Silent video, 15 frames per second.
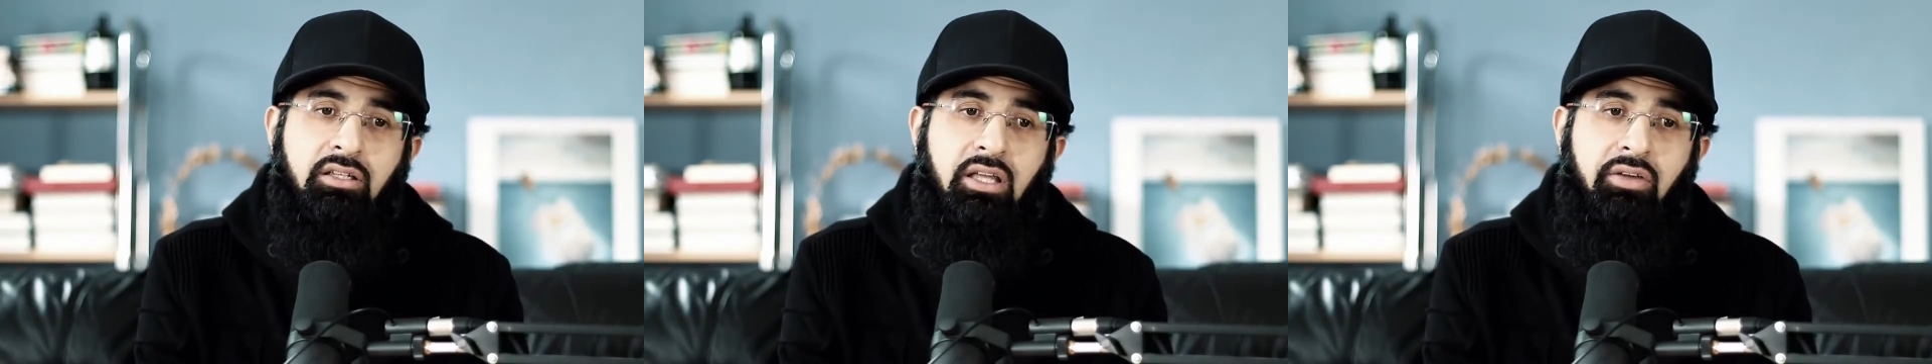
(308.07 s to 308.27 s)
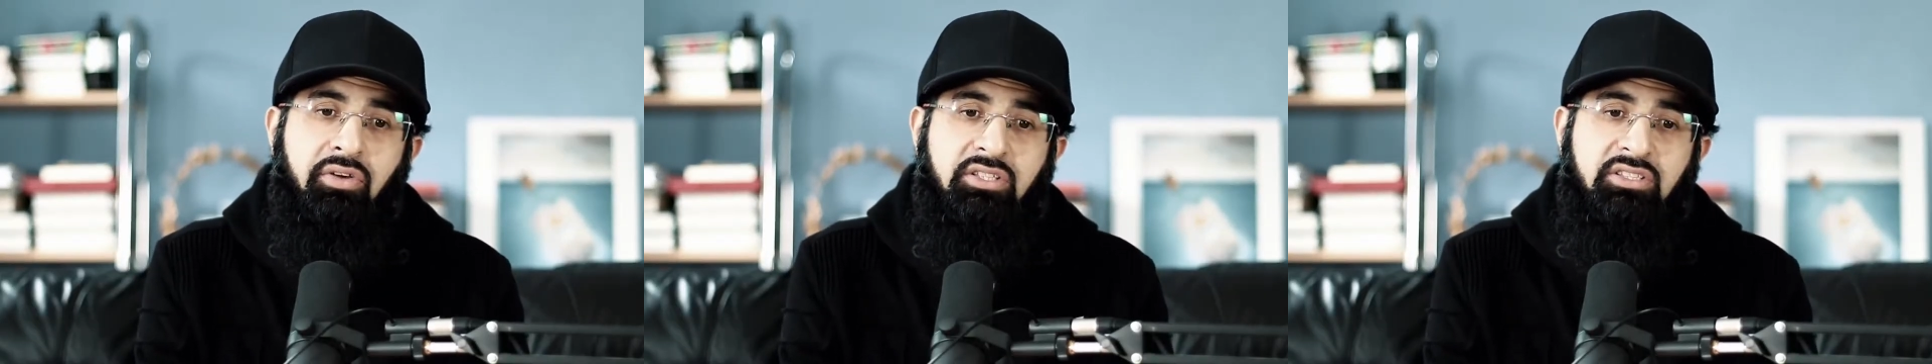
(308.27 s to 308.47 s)

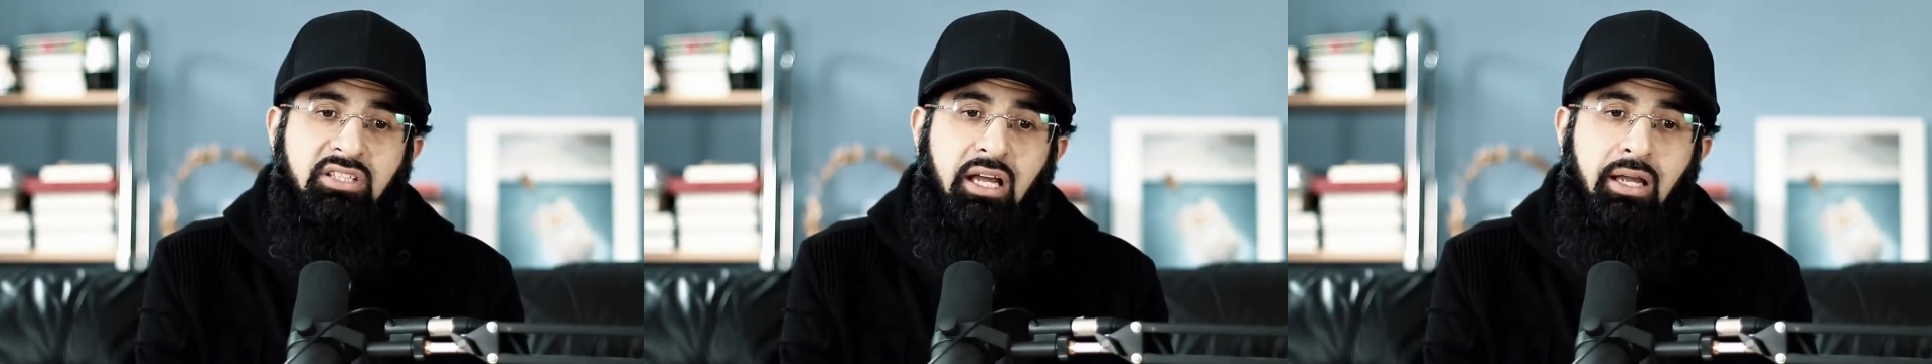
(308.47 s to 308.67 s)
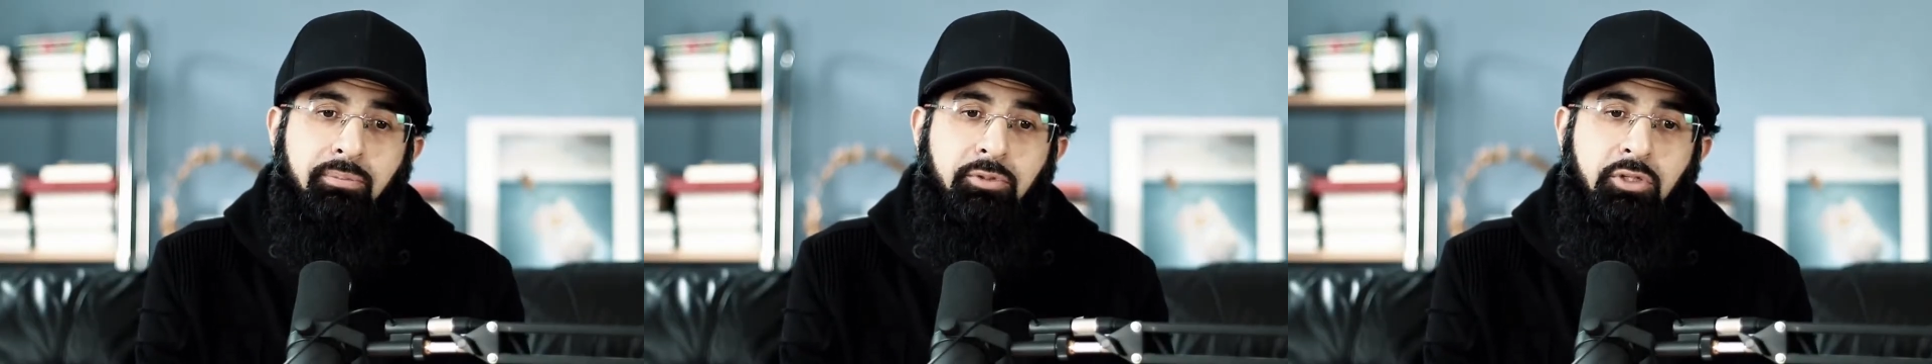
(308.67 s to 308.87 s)
give us
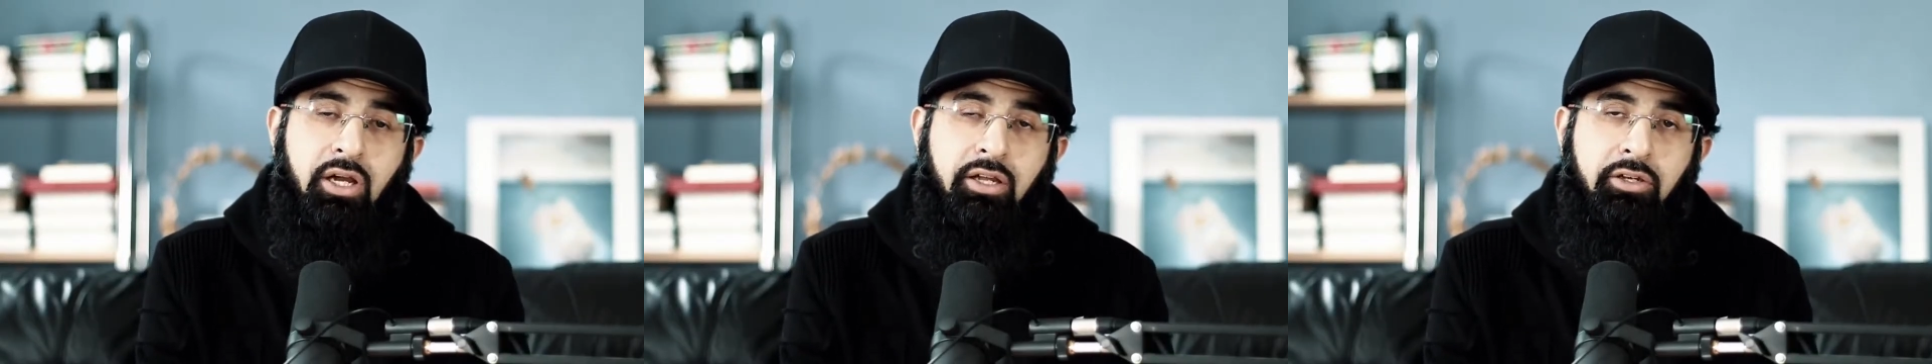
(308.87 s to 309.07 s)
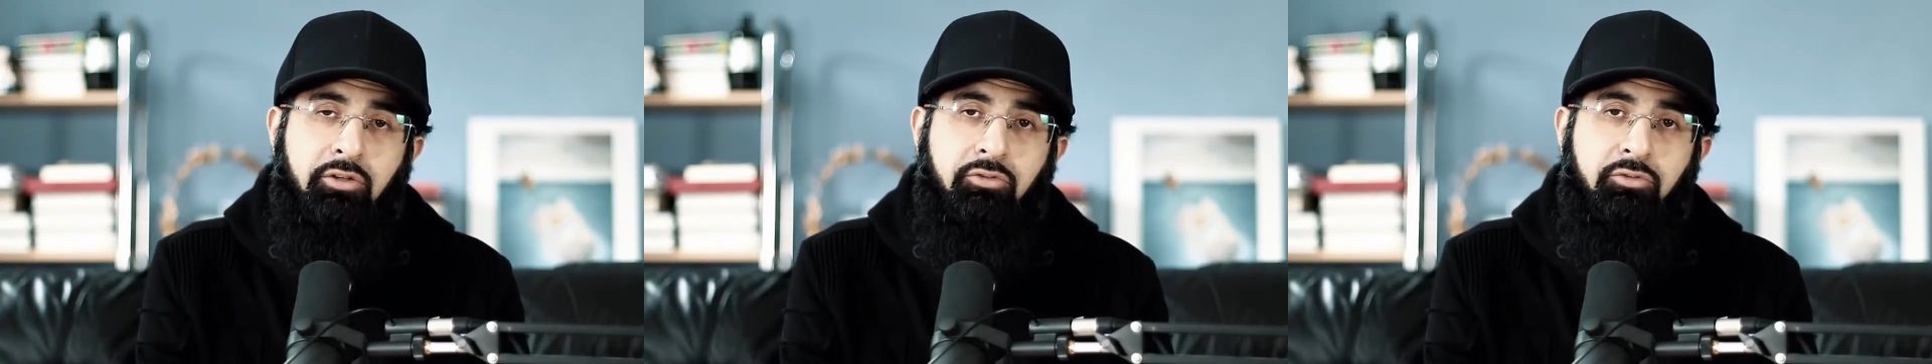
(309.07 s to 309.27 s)
time to
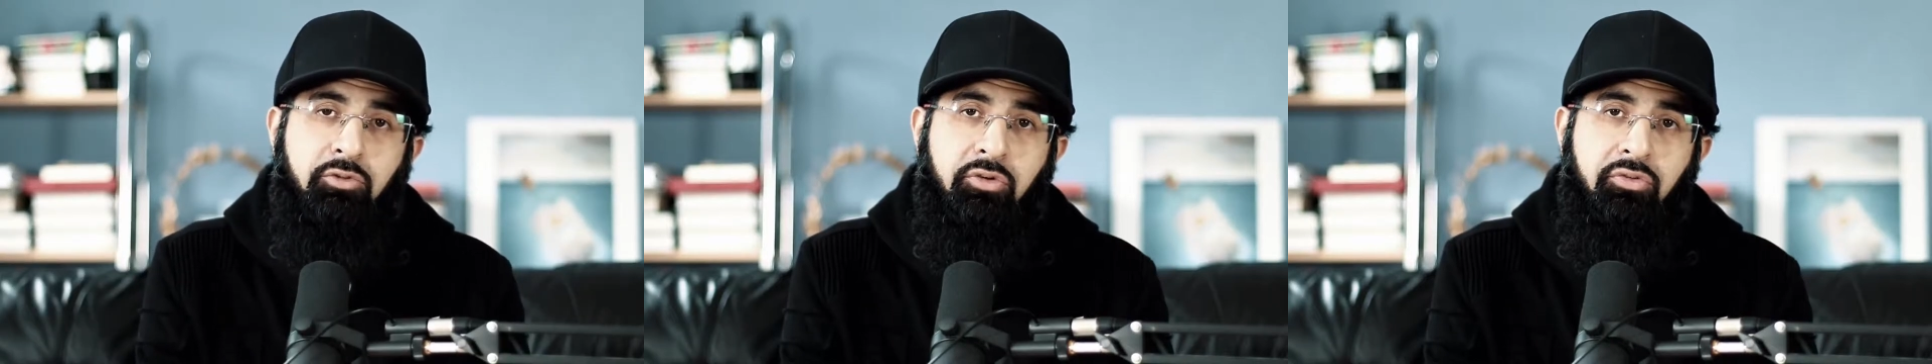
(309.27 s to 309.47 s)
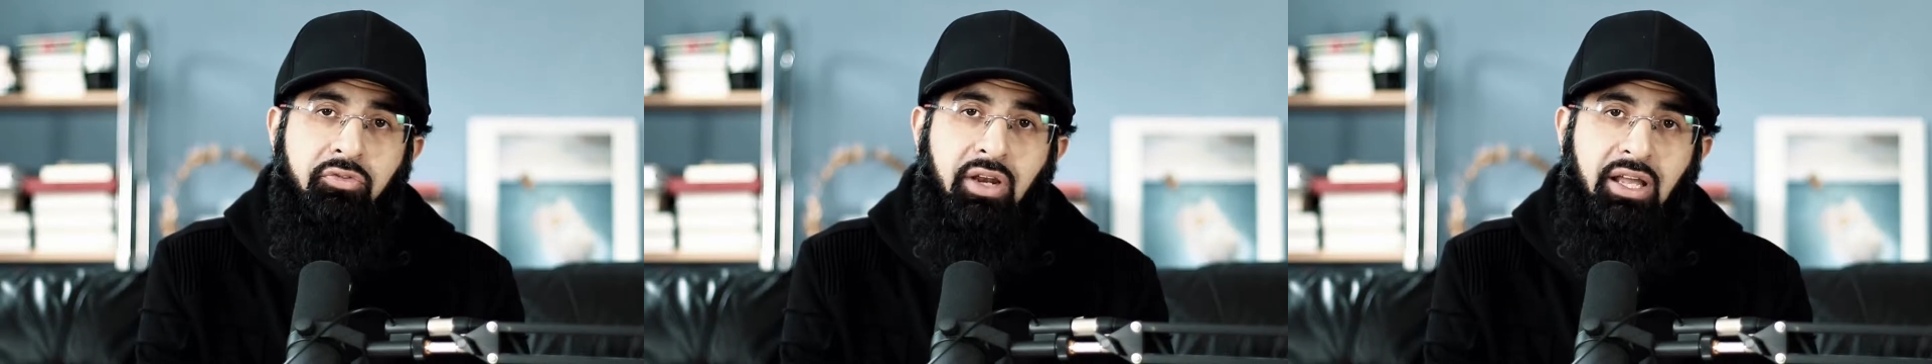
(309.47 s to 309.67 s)
kind of
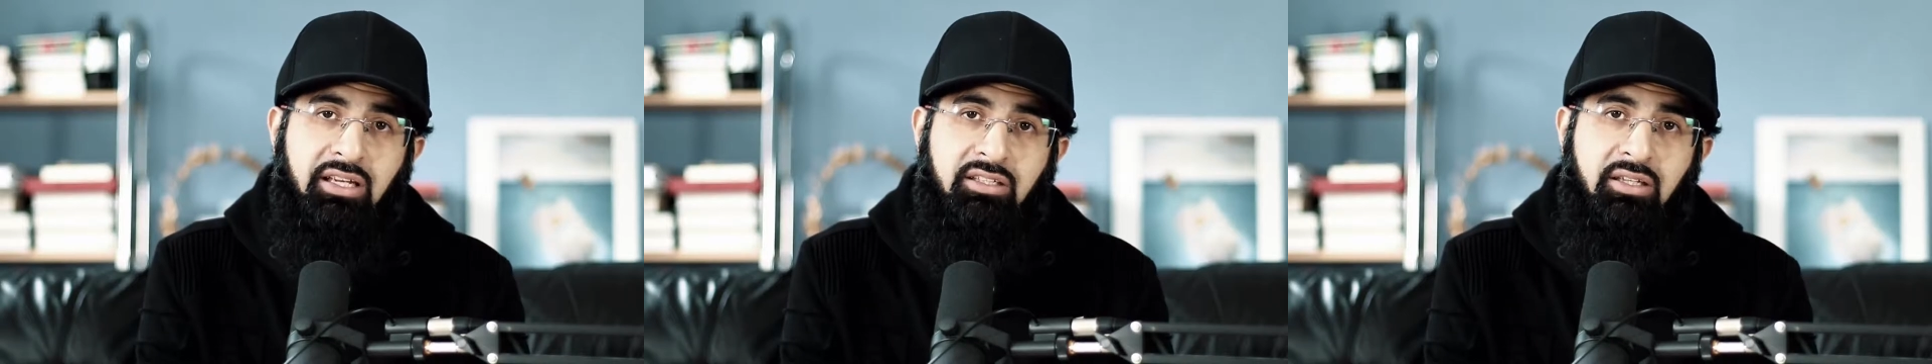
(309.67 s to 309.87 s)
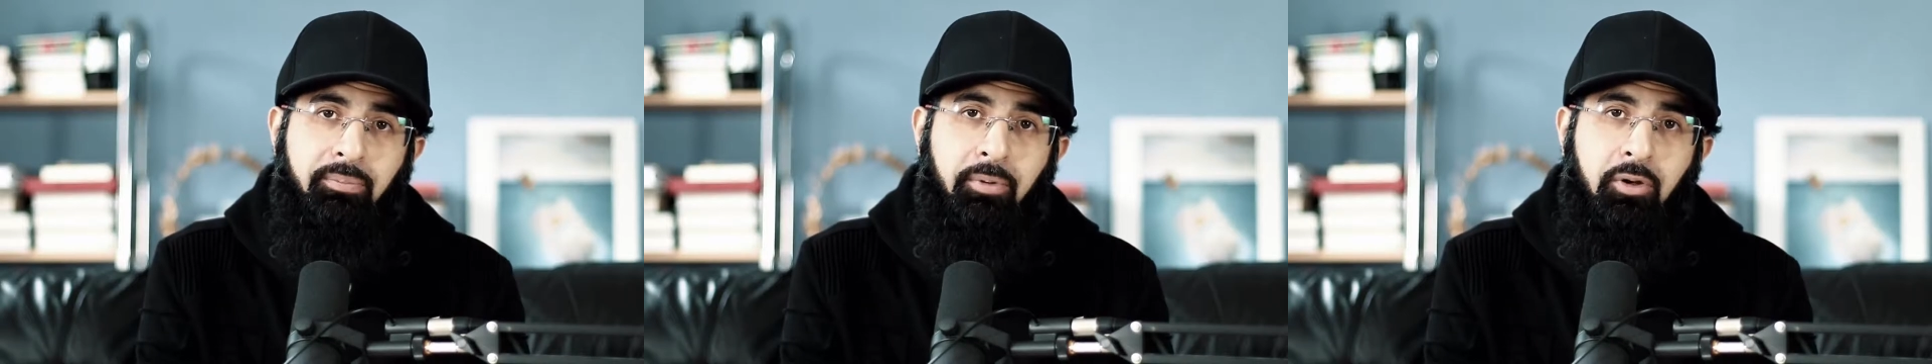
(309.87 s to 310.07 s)

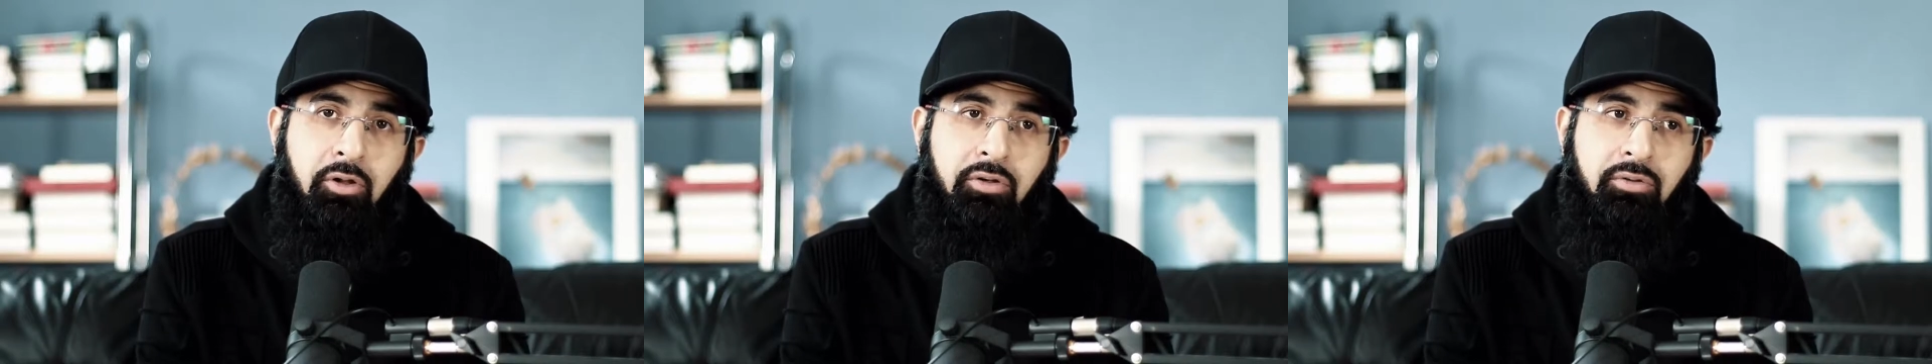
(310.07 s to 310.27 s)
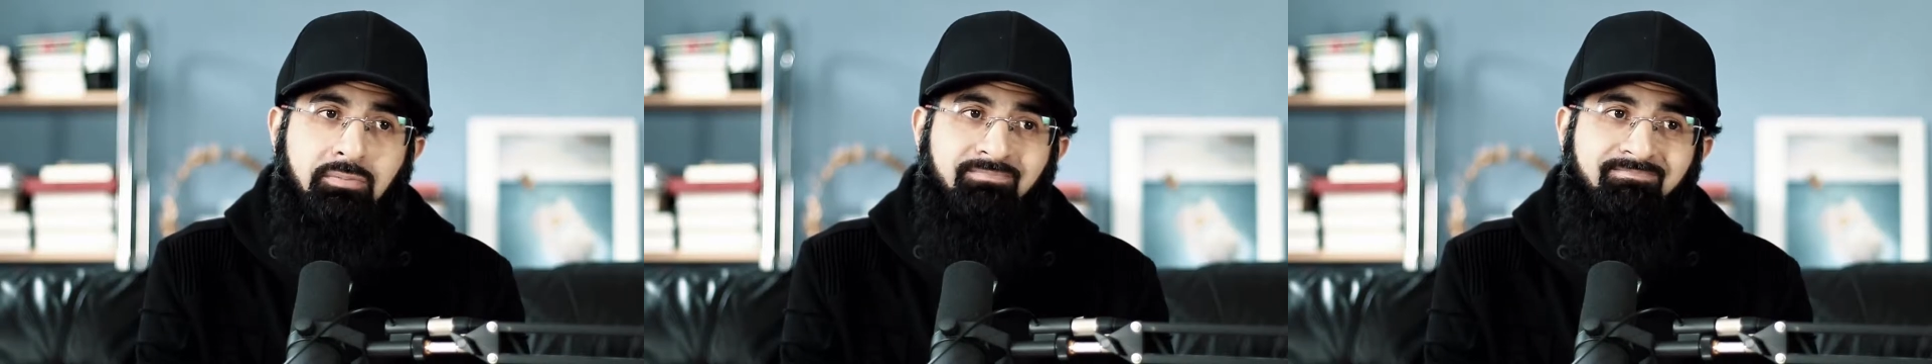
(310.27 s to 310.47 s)
reflect
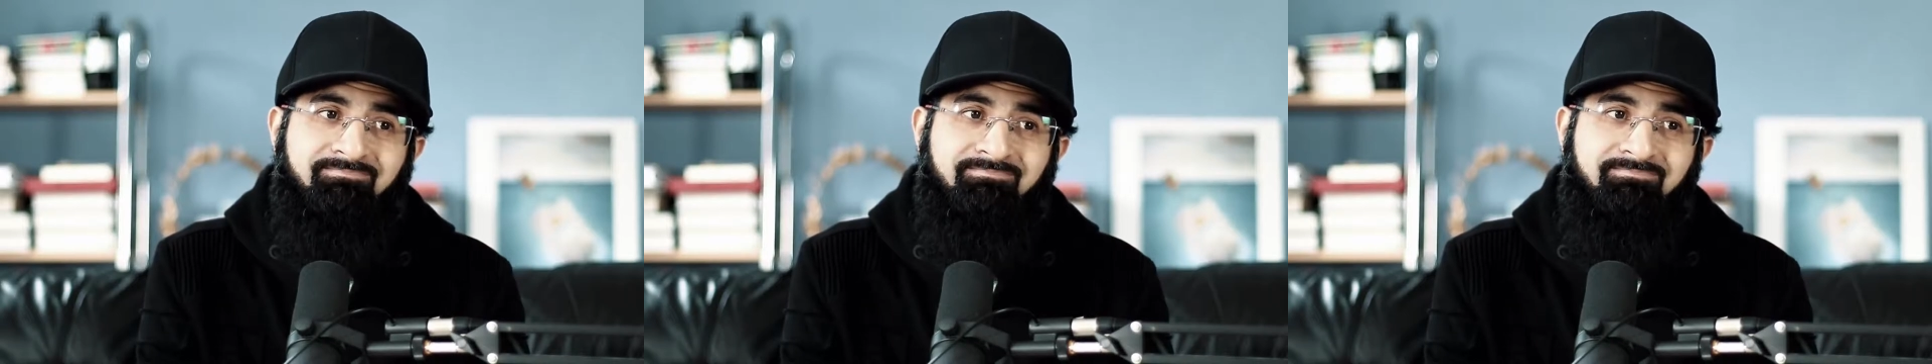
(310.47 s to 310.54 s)
upon